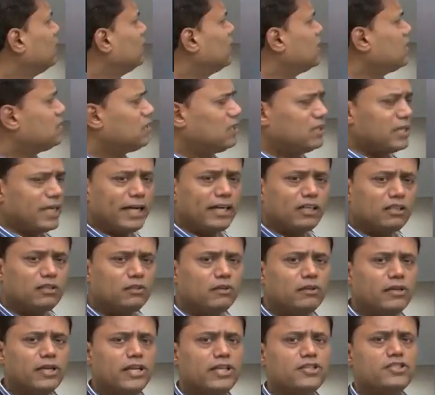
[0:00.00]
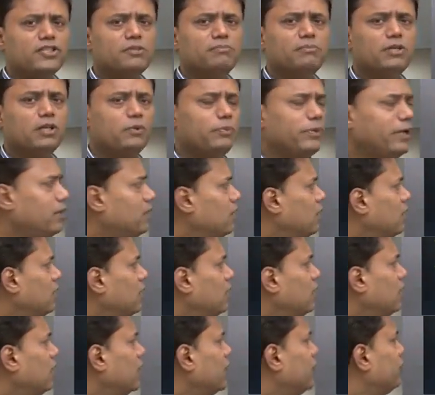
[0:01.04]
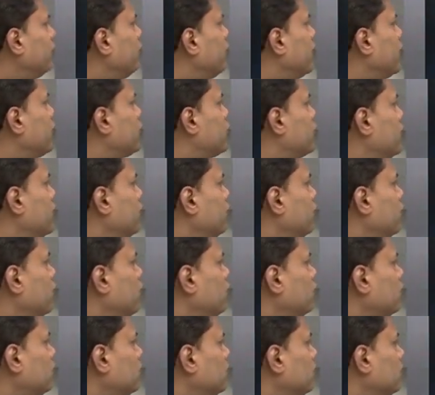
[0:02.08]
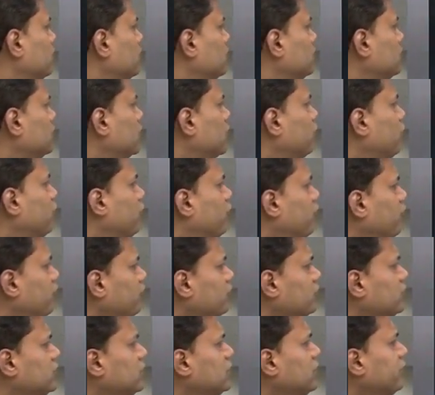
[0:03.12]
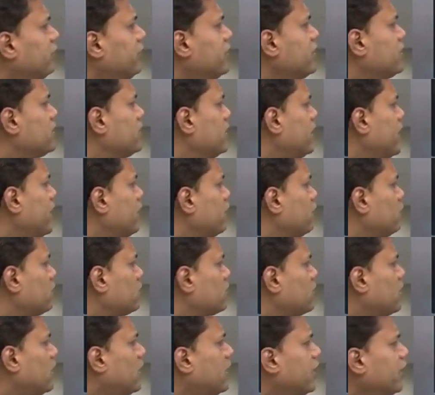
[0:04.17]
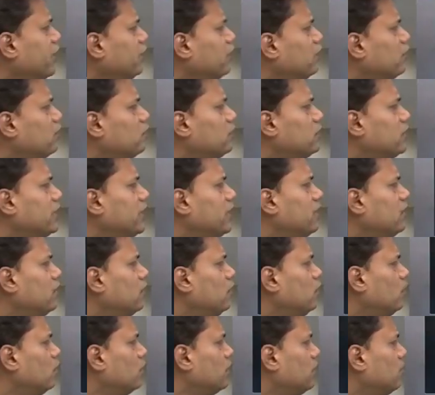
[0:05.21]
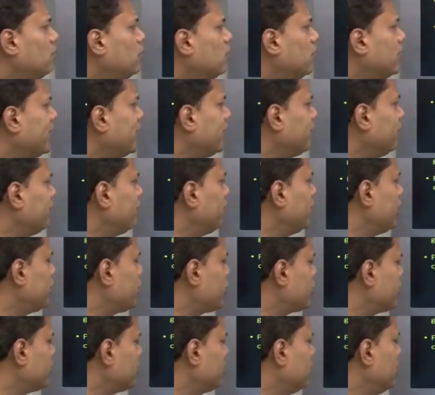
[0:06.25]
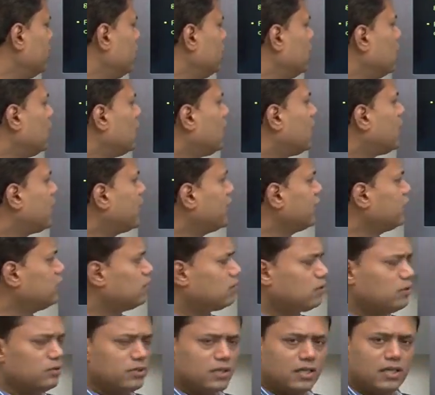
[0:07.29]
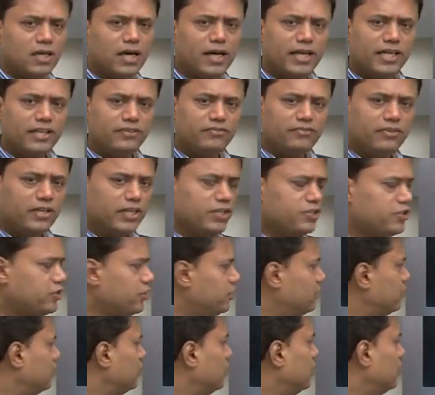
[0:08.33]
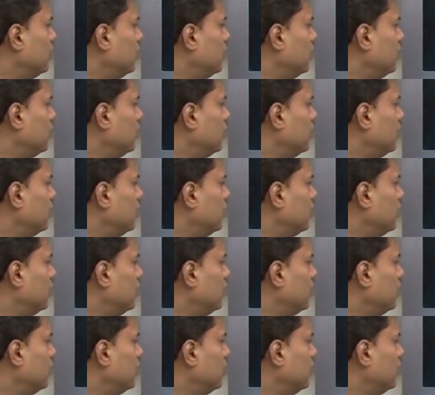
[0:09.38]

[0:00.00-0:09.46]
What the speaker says: There is a tight correlation between inflation and growth. There are different scenarios: high growth and low and moderate inflation, high growth and high inflation,